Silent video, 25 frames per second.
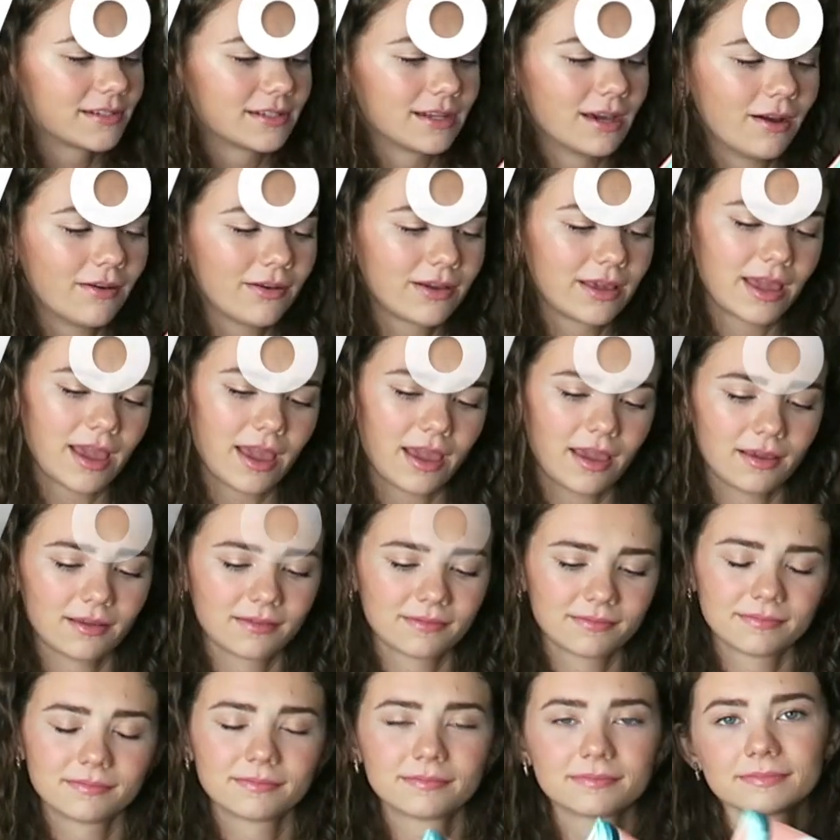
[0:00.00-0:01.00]
Okay,
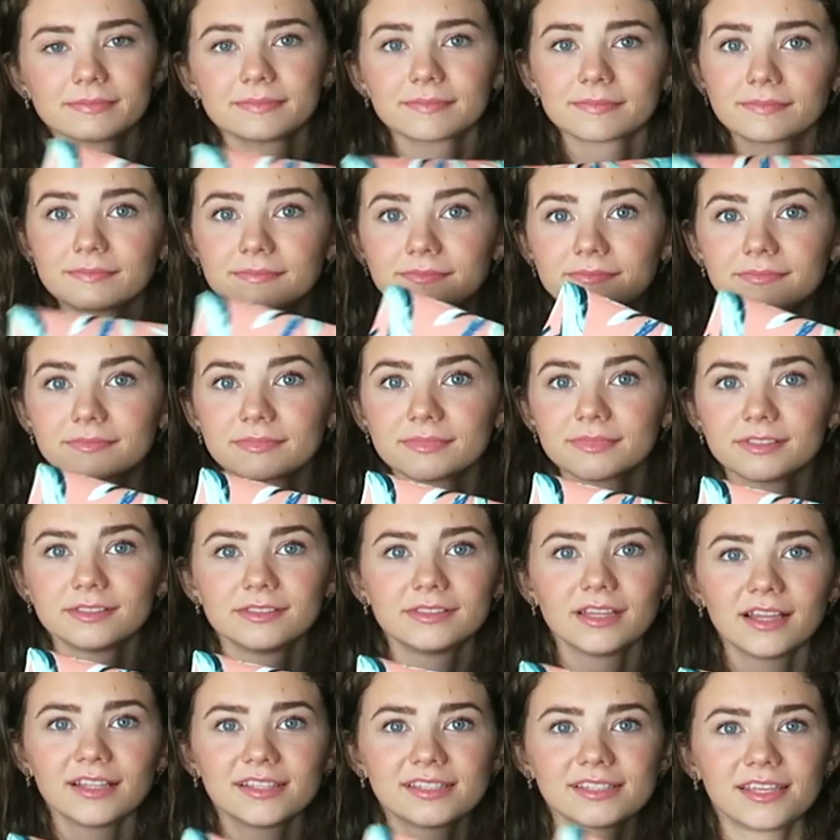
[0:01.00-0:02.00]

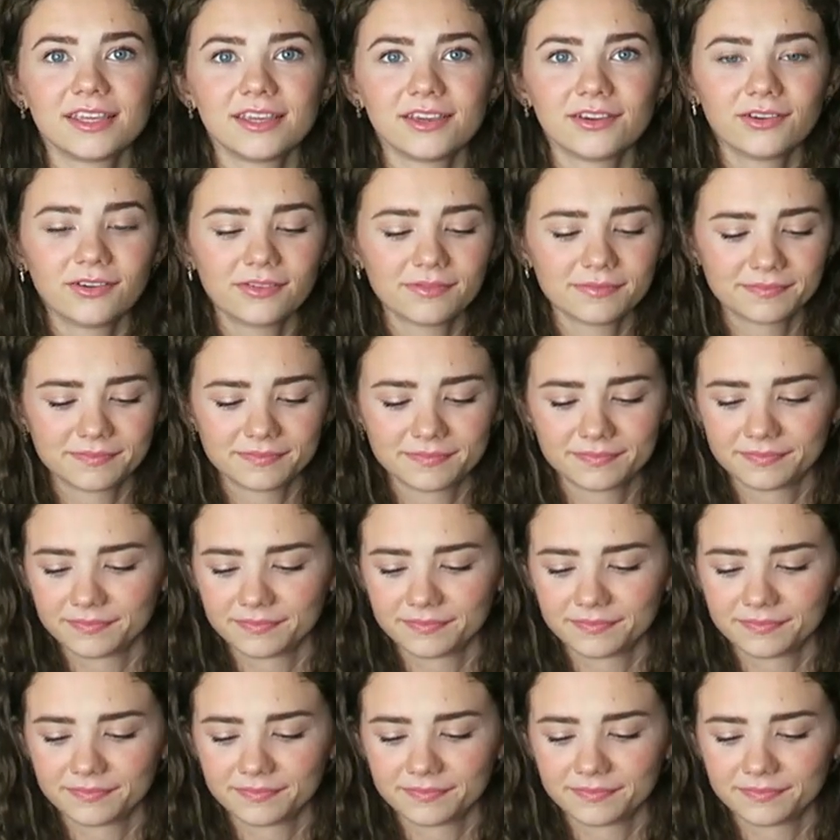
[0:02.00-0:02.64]
that's cute.